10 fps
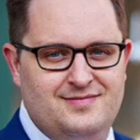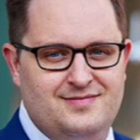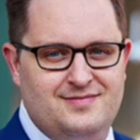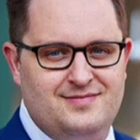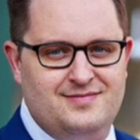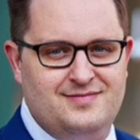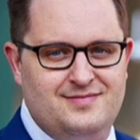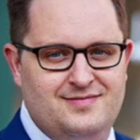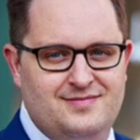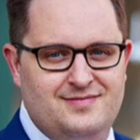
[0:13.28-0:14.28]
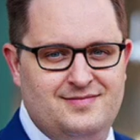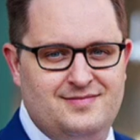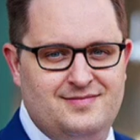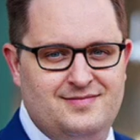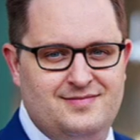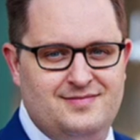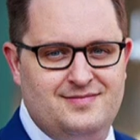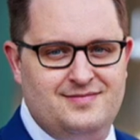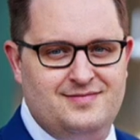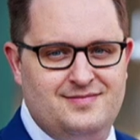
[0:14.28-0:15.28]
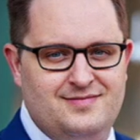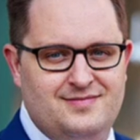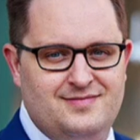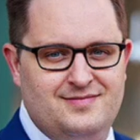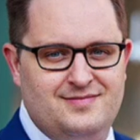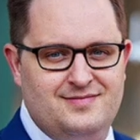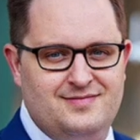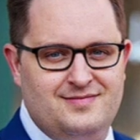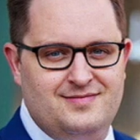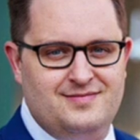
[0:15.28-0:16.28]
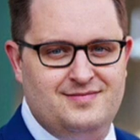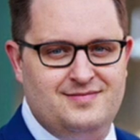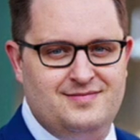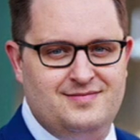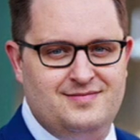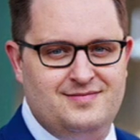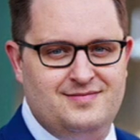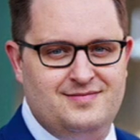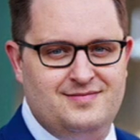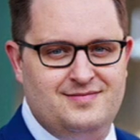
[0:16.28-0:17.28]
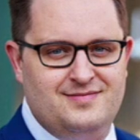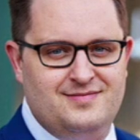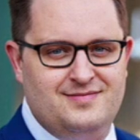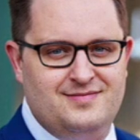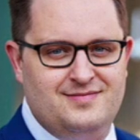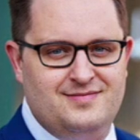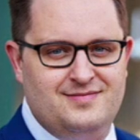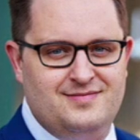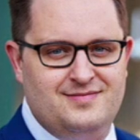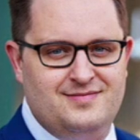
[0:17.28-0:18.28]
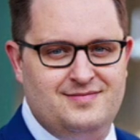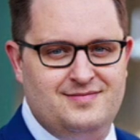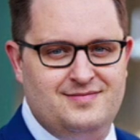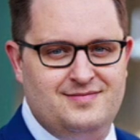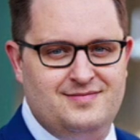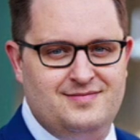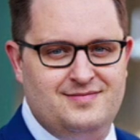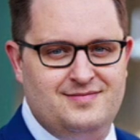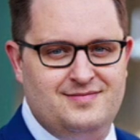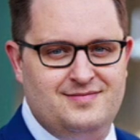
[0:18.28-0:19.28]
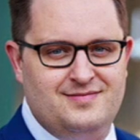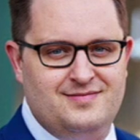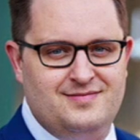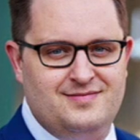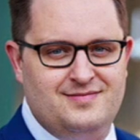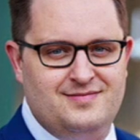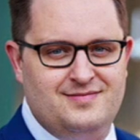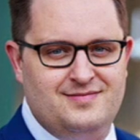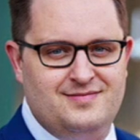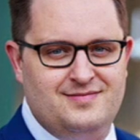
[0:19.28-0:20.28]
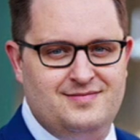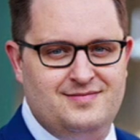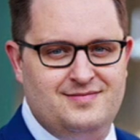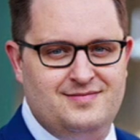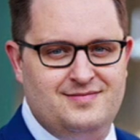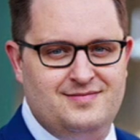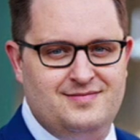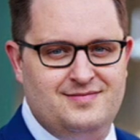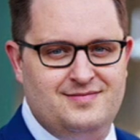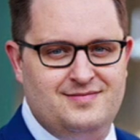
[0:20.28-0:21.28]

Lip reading: The person shown says nothing.